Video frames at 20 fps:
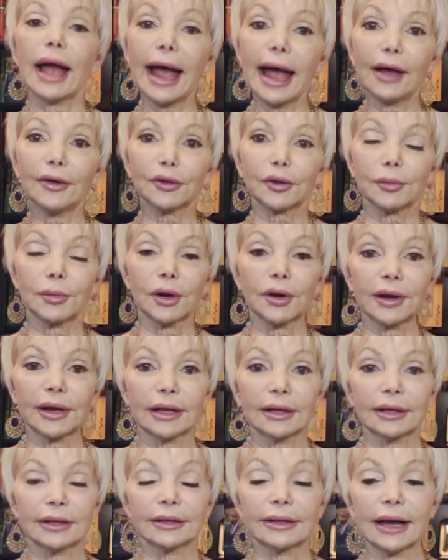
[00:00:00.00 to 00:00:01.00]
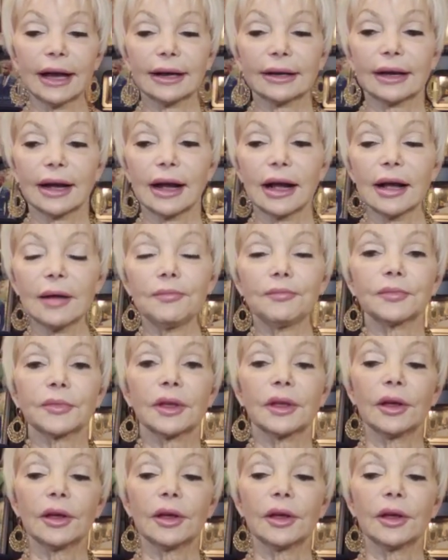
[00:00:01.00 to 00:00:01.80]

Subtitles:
AskMaryEllen.com,